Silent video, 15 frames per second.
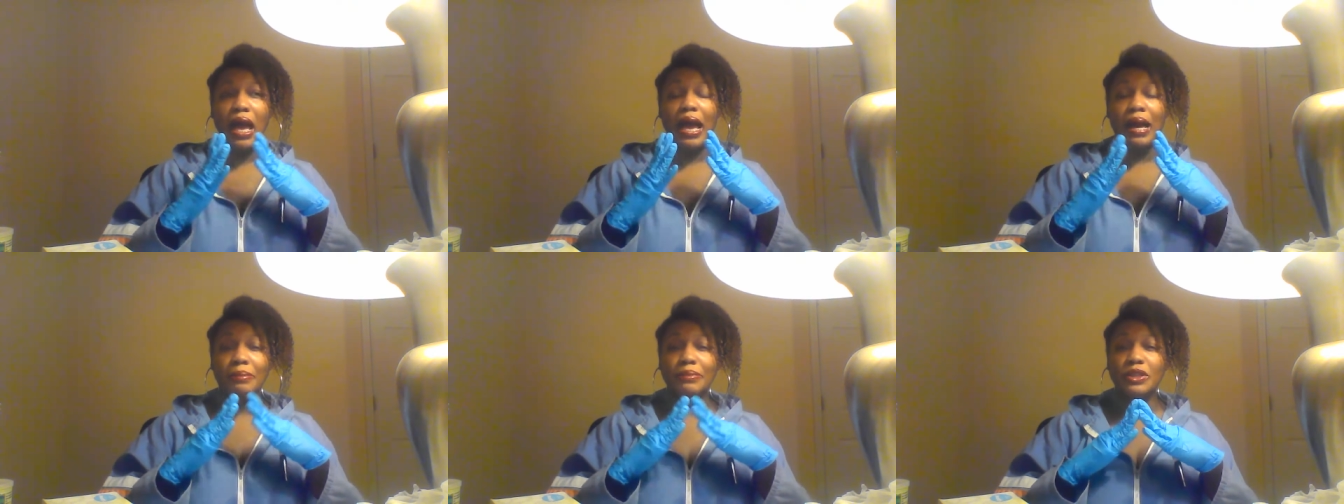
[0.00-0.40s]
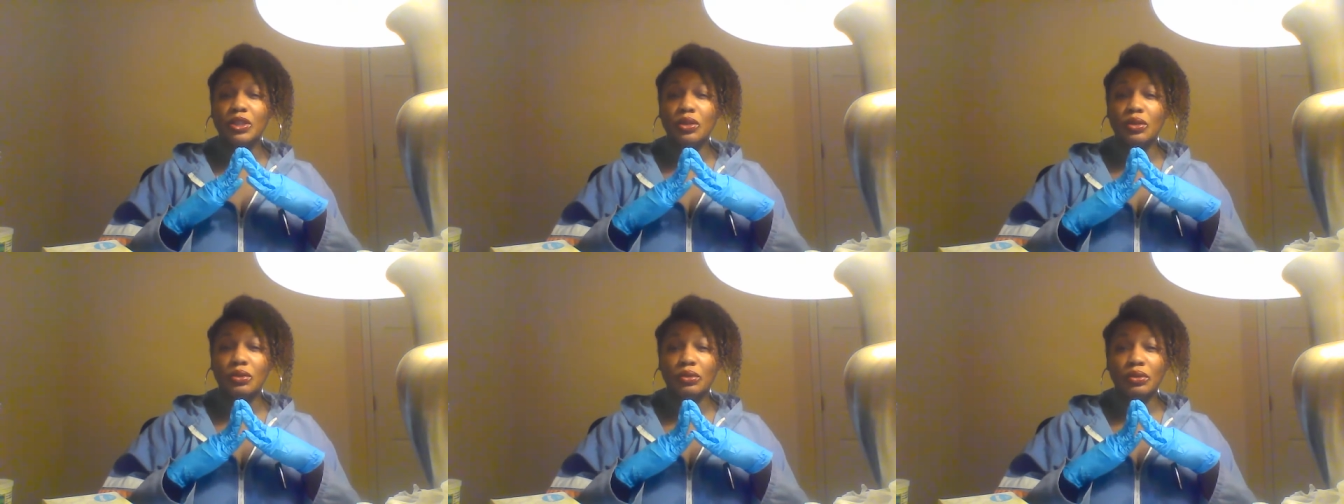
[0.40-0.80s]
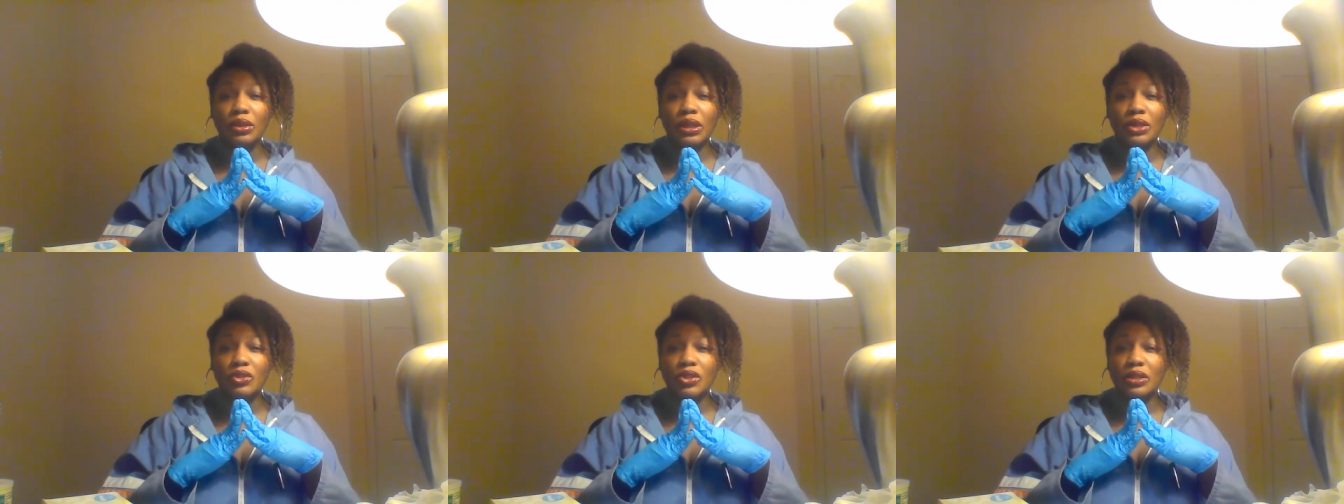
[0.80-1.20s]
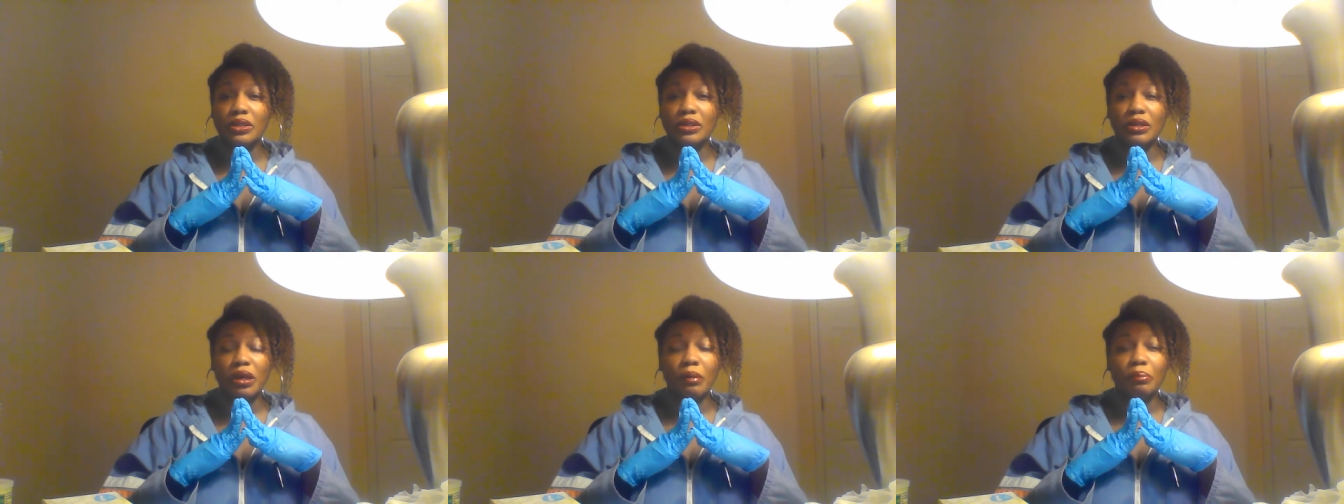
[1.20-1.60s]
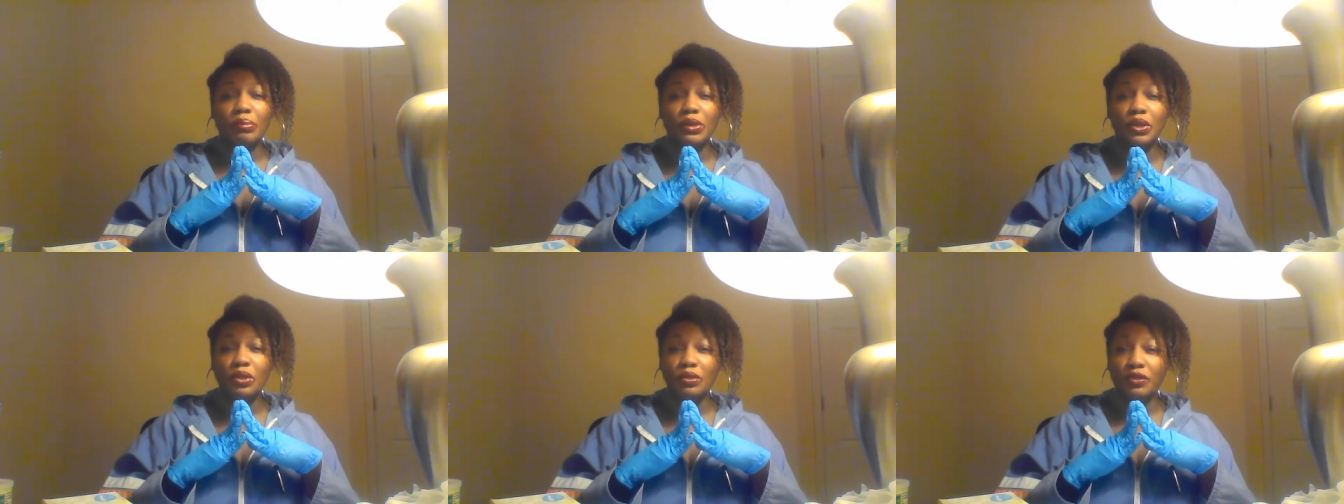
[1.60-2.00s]
absolutely just a
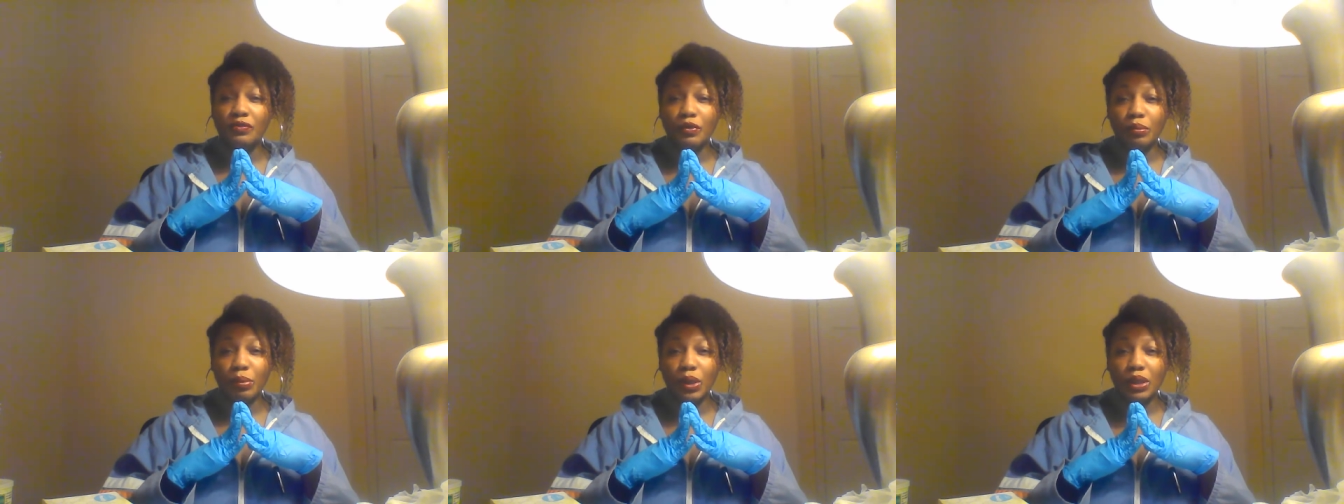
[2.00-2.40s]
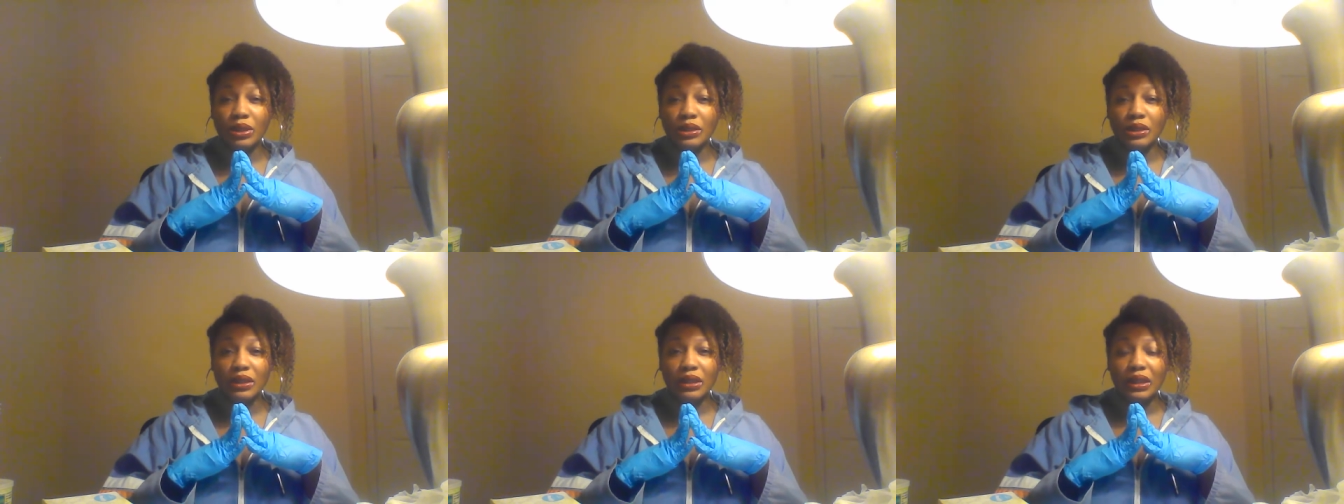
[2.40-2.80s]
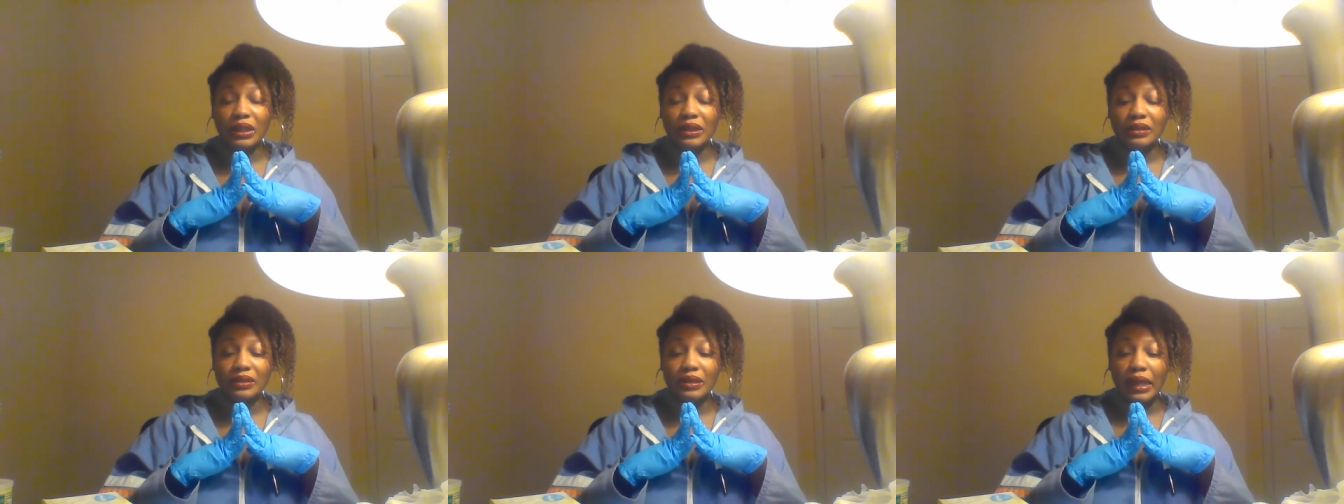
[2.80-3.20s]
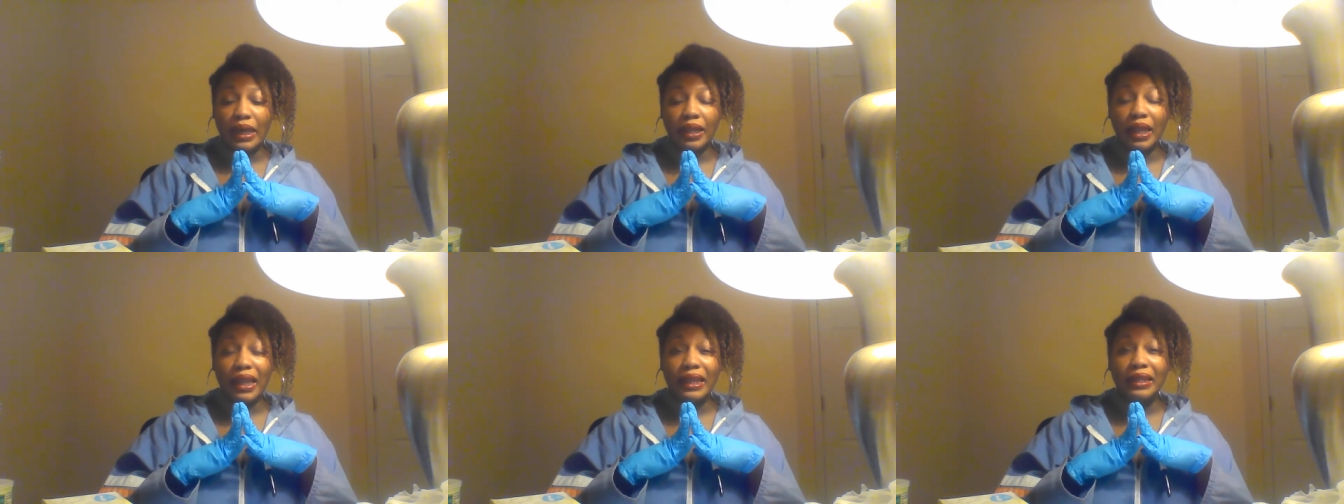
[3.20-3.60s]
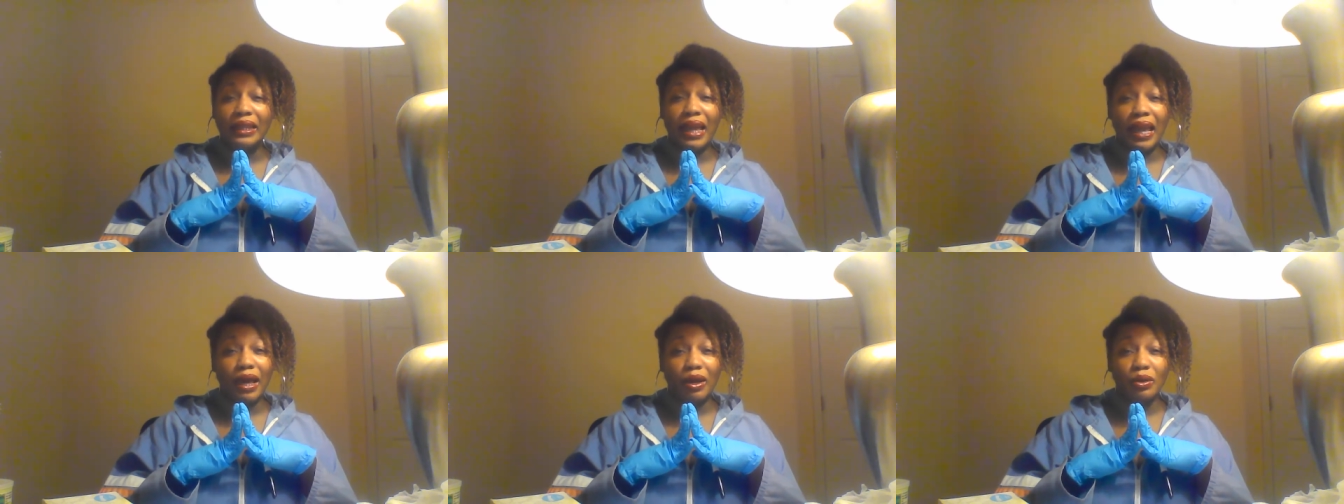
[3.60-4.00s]
beautiful person inside and
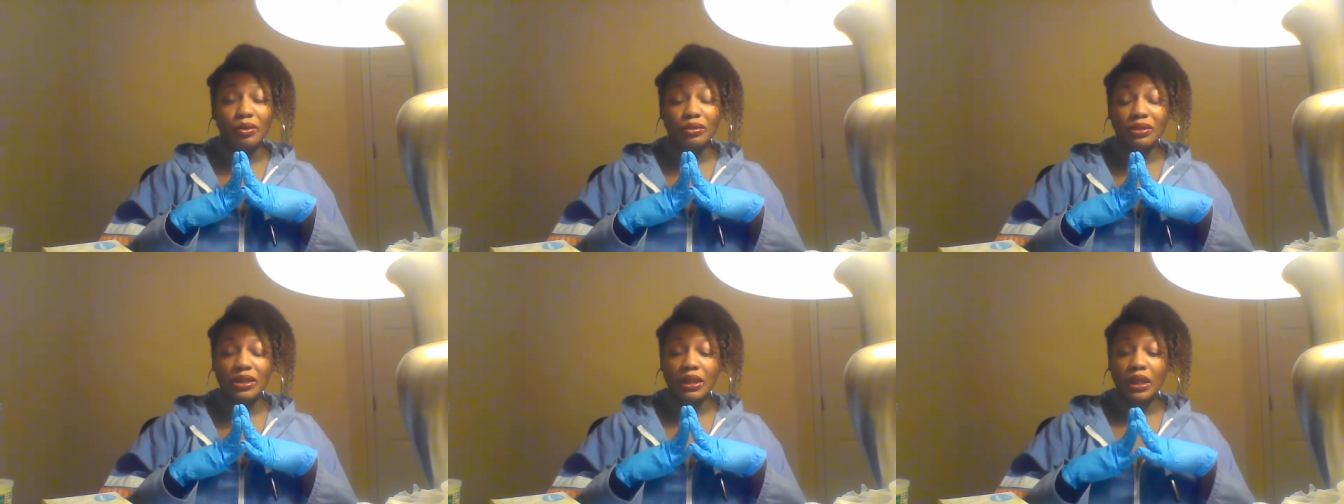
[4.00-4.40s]
out.